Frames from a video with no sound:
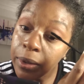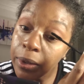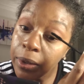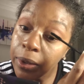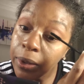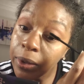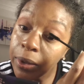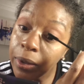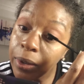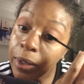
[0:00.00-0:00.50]

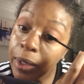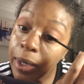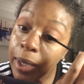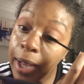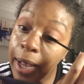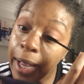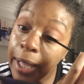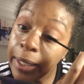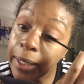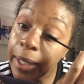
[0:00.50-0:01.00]
your
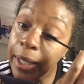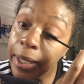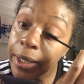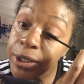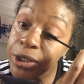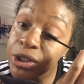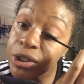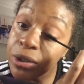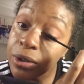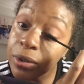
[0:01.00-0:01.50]

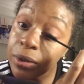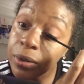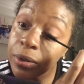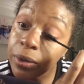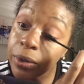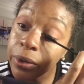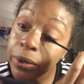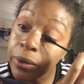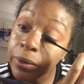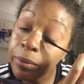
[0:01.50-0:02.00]
eyelash
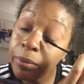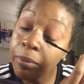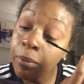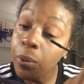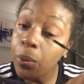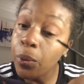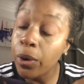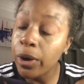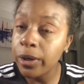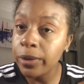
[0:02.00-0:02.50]

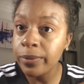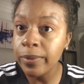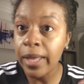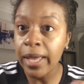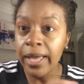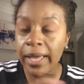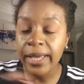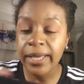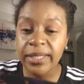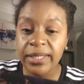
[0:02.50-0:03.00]
more.
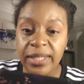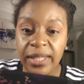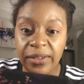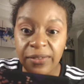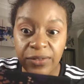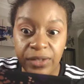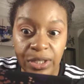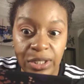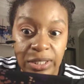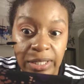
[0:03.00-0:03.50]

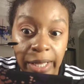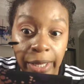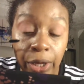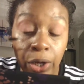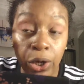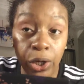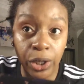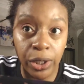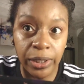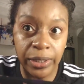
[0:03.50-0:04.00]
Instead of just
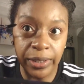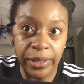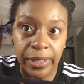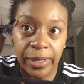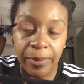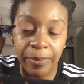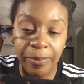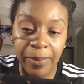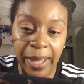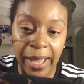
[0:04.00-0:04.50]
like curling
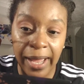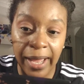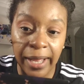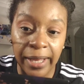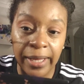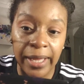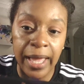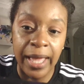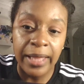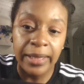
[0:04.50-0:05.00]
it
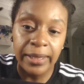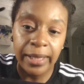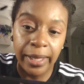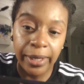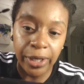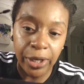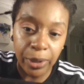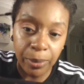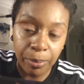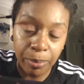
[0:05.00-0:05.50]
back,
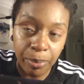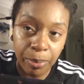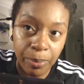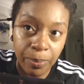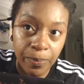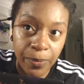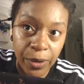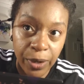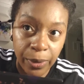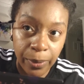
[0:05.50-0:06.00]
like you're
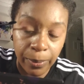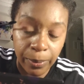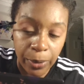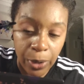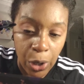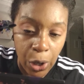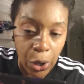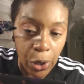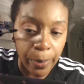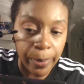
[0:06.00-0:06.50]

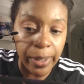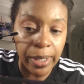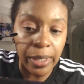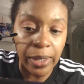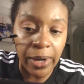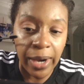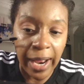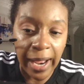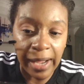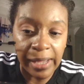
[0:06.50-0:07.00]

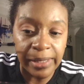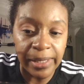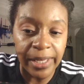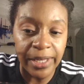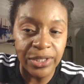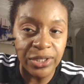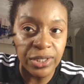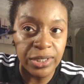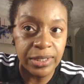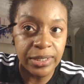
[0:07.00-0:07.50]
combing your
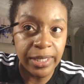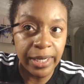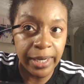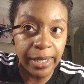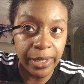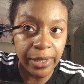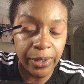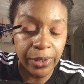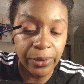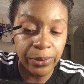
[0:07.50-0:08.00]
eyelashes
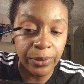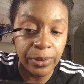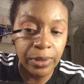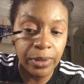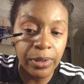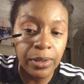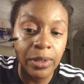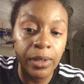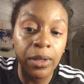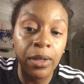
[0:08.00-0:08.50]
down
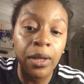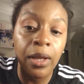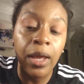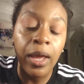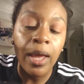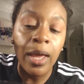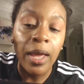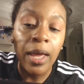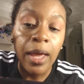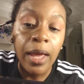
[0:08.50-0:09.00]

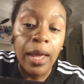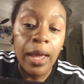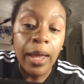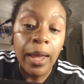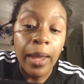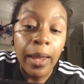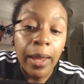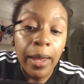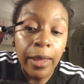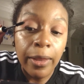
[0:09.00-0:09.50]

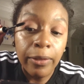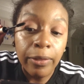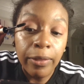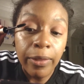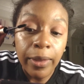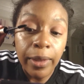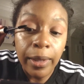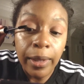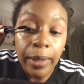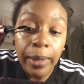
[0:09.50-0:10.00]

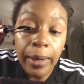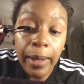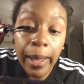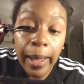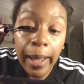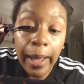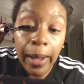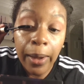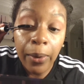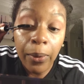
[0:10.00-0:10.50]
and then
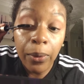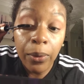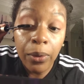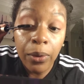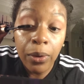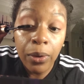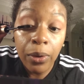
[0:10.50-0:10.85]
out.